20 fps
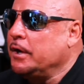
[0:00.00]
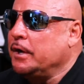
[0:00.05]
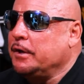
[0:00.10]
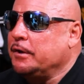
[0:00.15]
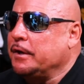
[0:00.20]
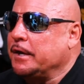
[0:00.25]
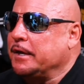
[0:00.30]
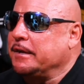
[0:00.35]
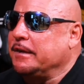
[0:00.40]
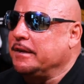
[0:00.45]

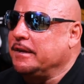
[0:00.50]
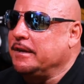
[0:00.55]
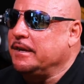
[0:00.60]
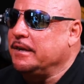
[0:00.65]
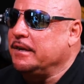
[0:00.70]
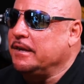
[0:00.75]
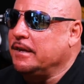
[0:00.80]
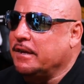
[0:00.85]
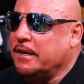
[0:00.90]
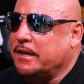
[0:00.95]
Like
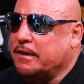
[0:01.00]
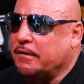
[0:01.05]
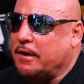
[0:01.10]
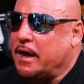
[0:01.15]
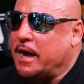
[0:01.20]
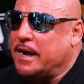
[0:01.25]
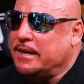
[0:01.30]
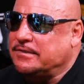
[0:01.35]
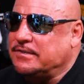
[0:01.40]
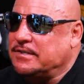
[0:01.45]

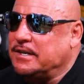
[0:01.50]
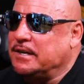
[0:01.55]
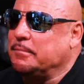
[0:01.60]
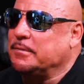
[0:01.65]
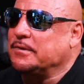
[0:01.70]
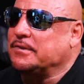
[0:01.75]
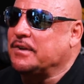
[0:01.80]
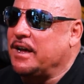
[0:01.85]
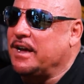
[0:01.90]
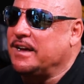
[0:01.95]
I see him,
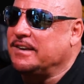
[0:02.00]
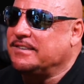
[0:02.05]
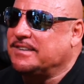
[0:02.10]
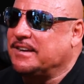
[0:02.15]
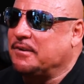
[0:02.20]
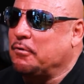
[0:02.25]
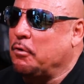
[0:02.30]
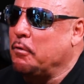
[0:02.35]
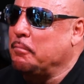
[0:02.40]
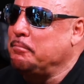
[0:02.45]
his eyes get
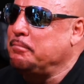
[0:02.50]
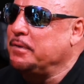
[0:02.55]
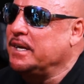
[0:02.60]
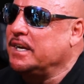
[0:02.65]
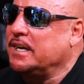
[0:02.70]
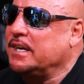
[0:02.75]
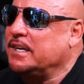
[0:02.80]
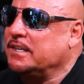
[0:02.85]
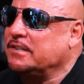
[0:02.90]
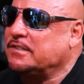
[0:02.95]
all big,
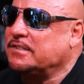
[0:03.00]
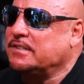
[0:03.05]
and